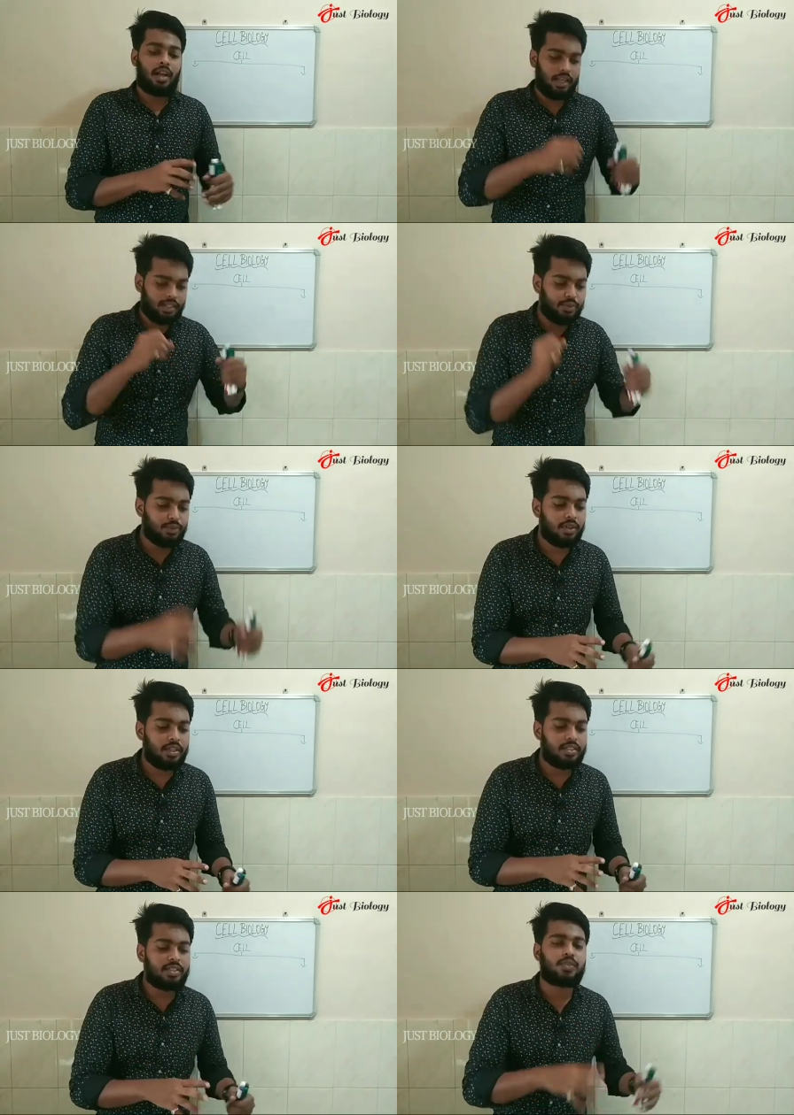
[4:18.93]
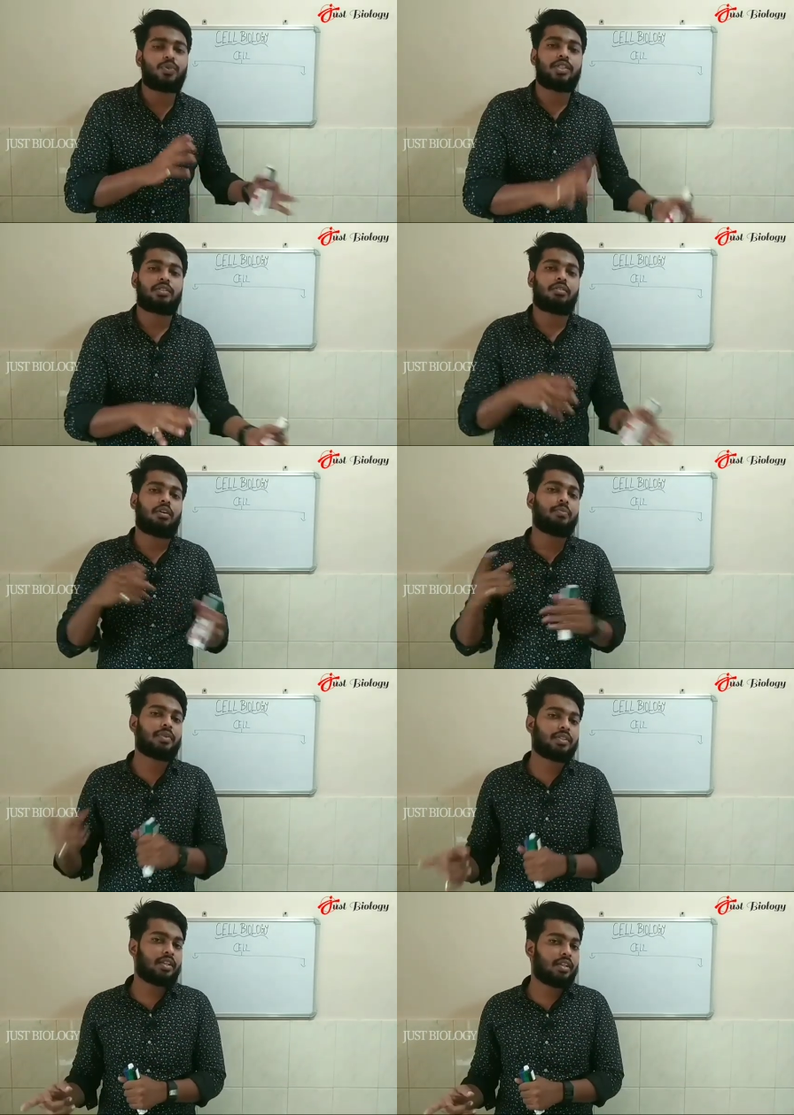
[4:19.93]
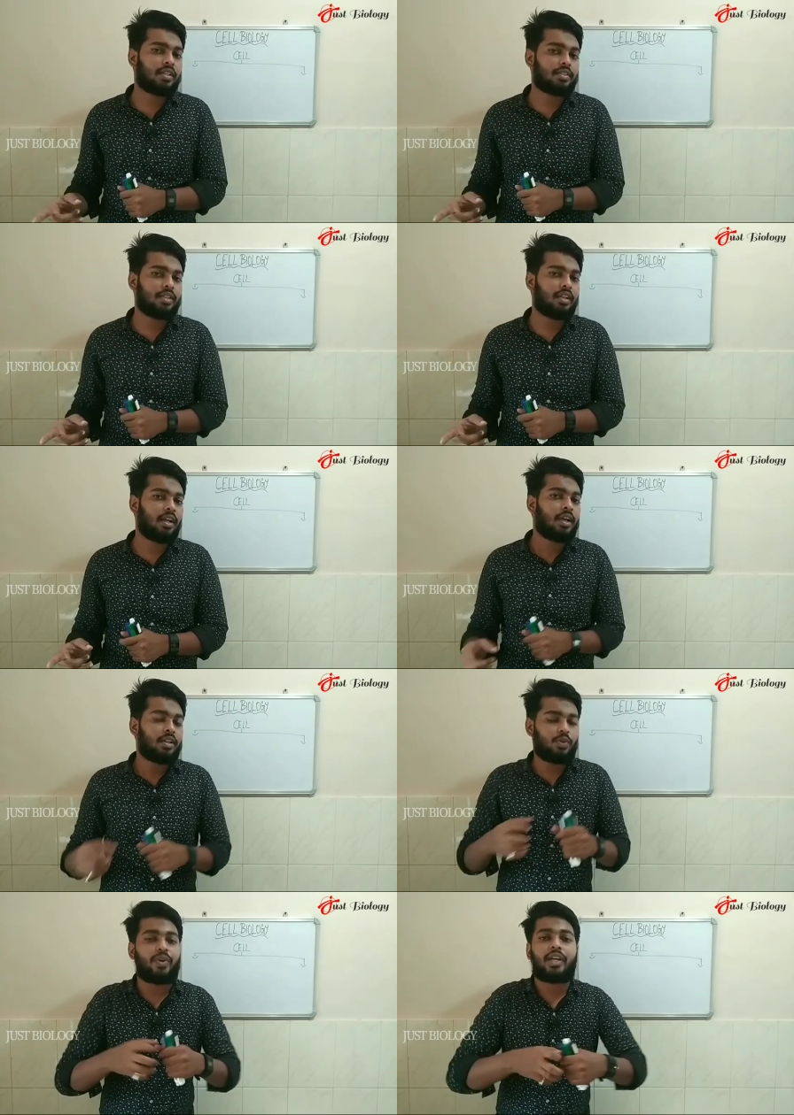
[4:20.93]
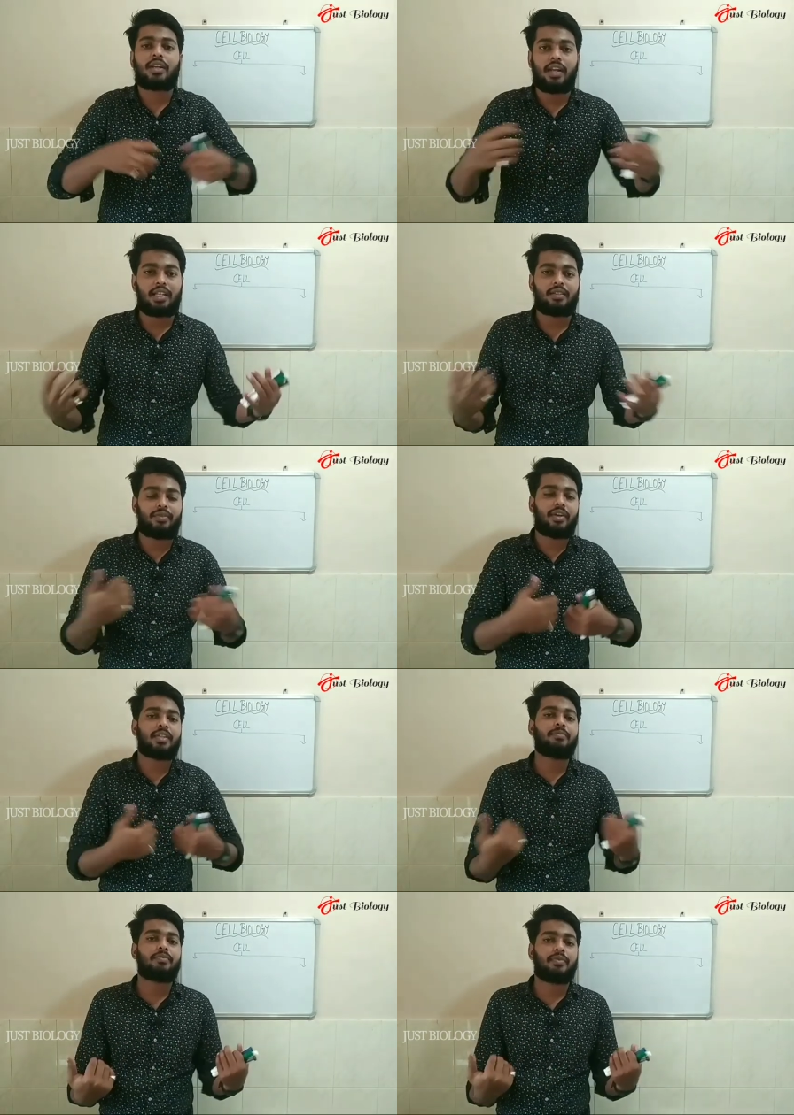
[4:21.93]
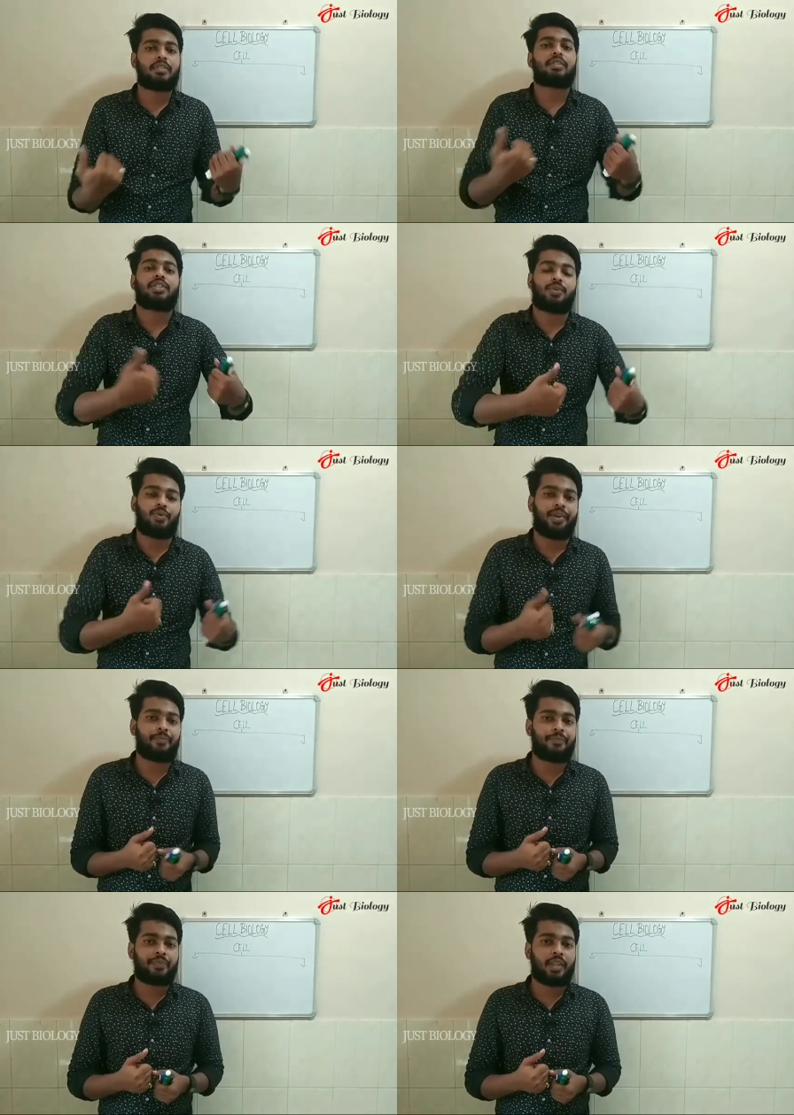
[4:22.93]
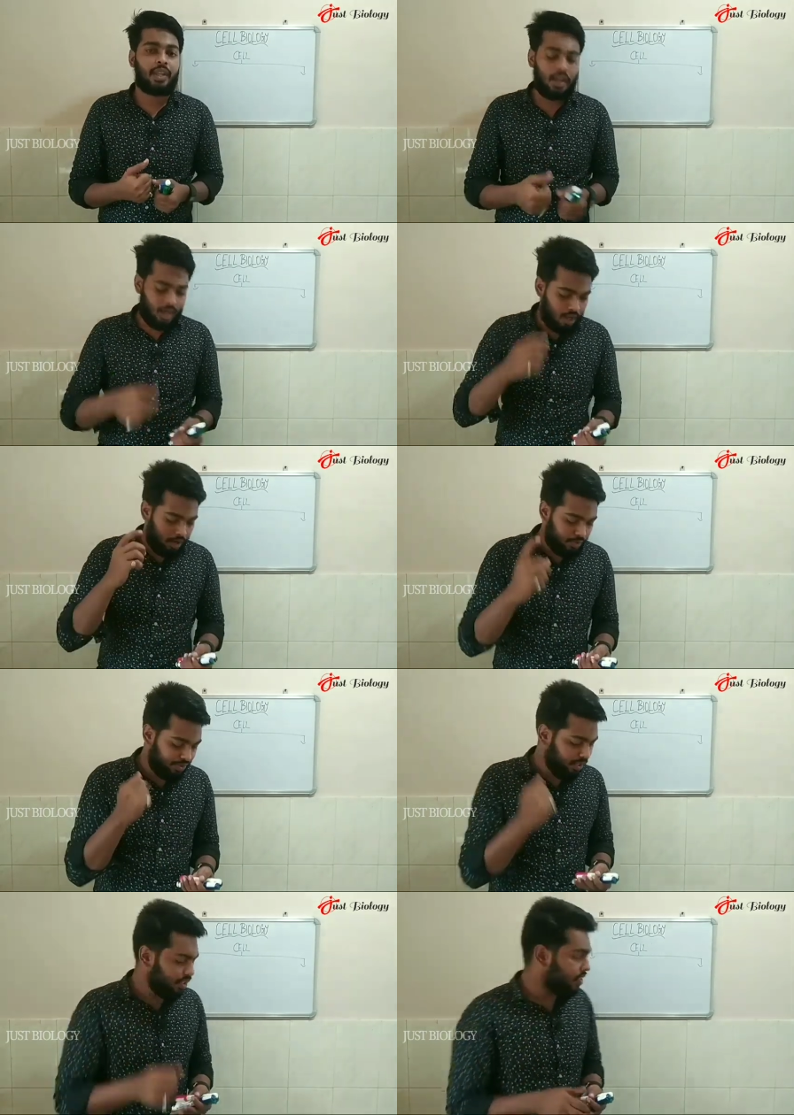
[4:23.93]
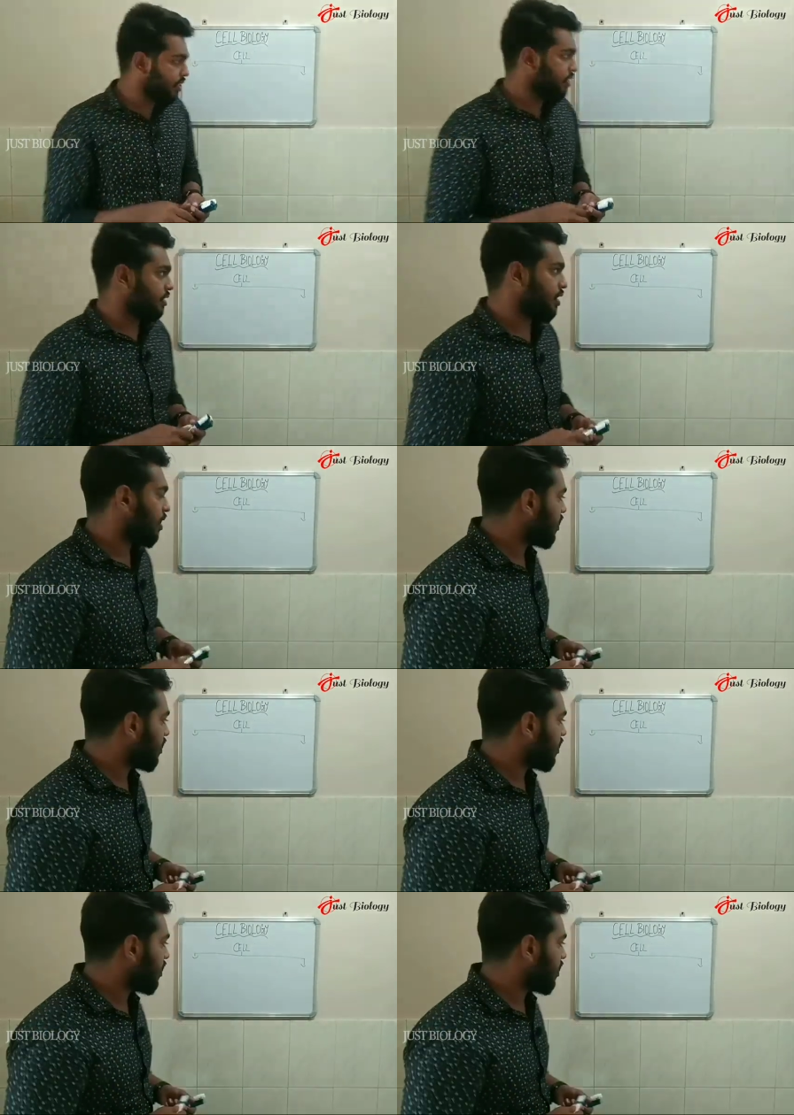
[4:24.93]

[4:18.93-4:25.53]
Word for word: and the nucleus which is not present in the cell, so we can classify them such a way. First, cell